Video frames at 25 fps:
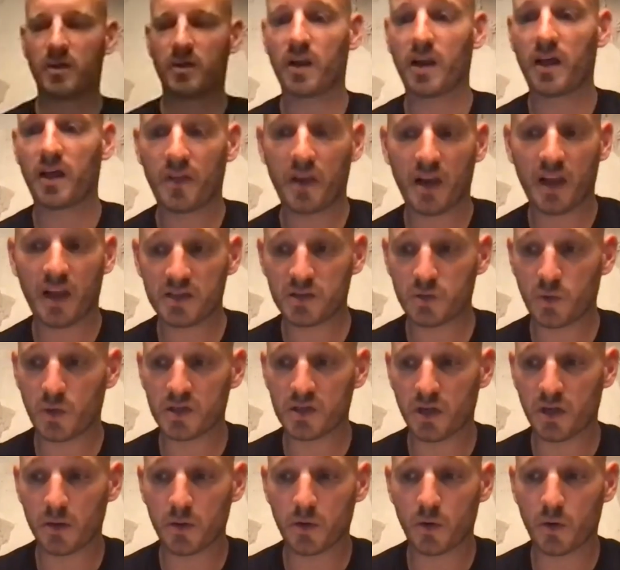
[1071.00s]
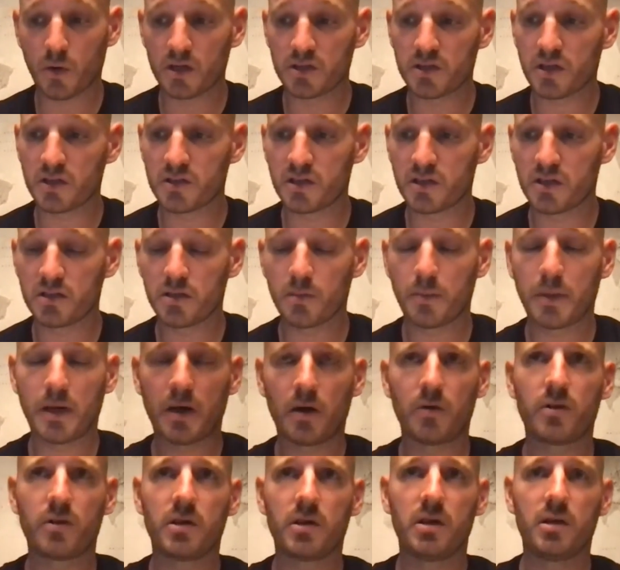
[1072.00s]
The, the last question I'm going to ask actually is
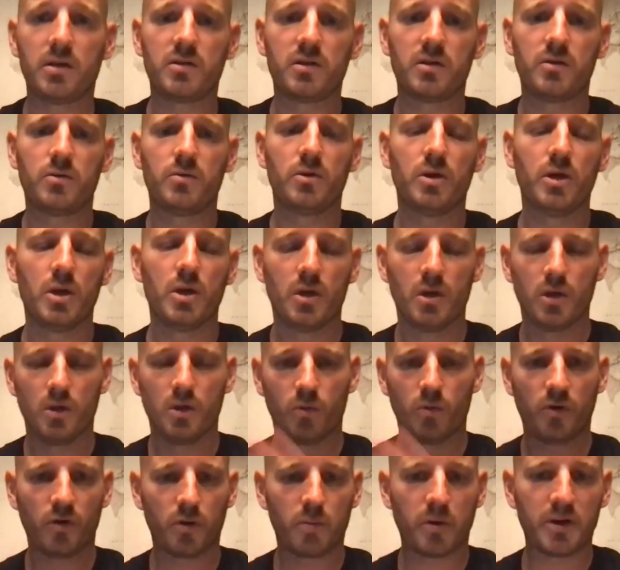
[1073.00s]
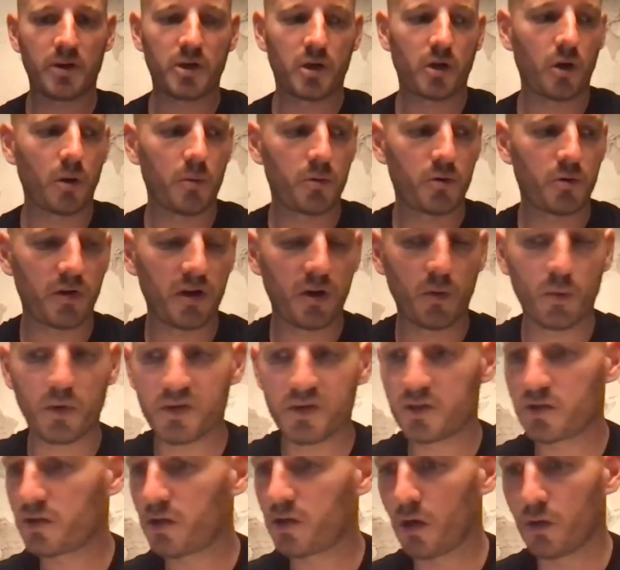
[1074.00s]
about the so we're on about your club career,
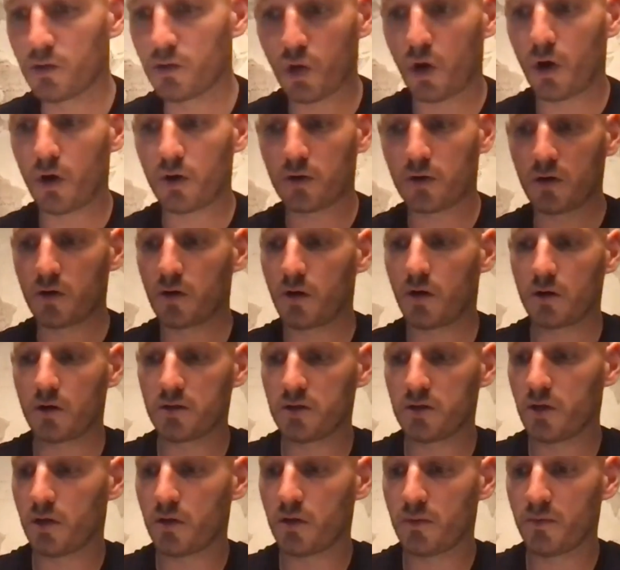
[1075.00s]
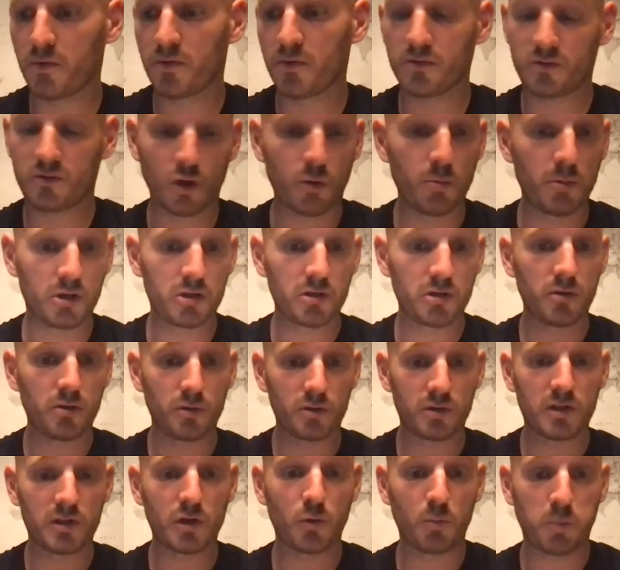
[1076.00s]
which goes on and on. You know, so much so you're
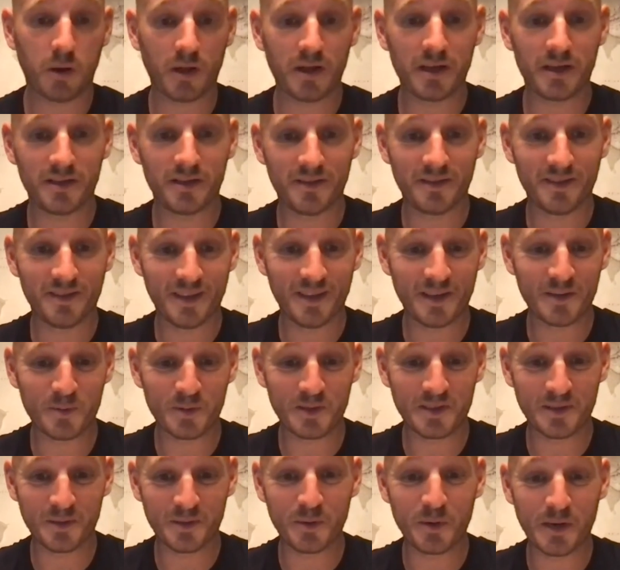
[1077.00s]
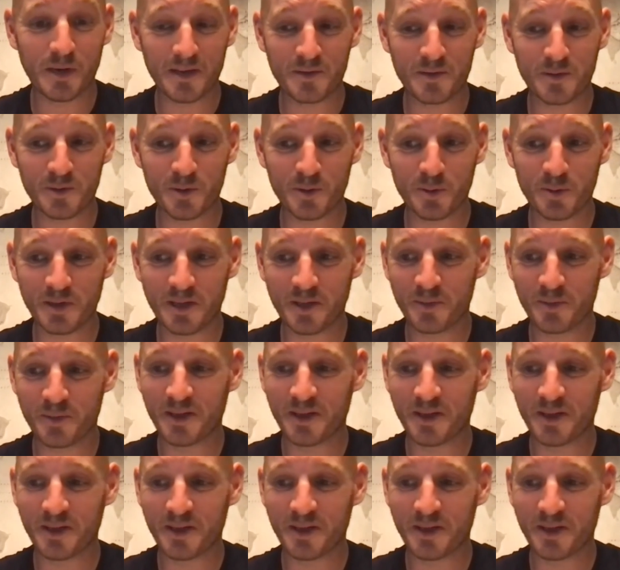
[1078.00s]
still playing, as we will get to in a mm-hmm. minute.